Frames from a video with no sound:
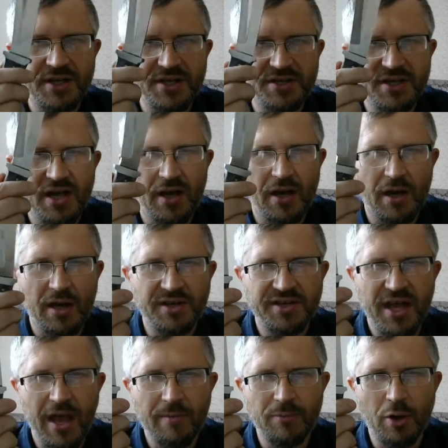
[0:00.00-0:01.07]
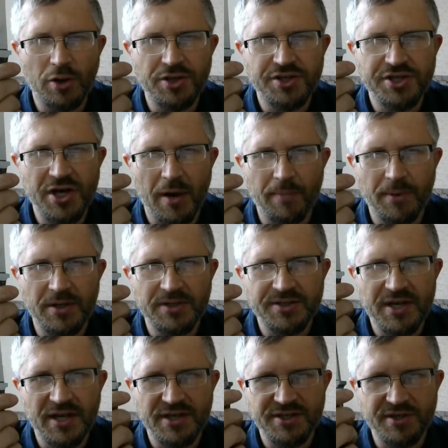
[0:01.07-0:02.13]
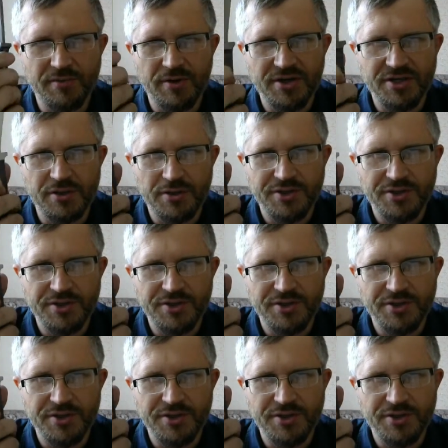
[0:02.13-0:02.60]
Uh, uh, it came not sharpened as original.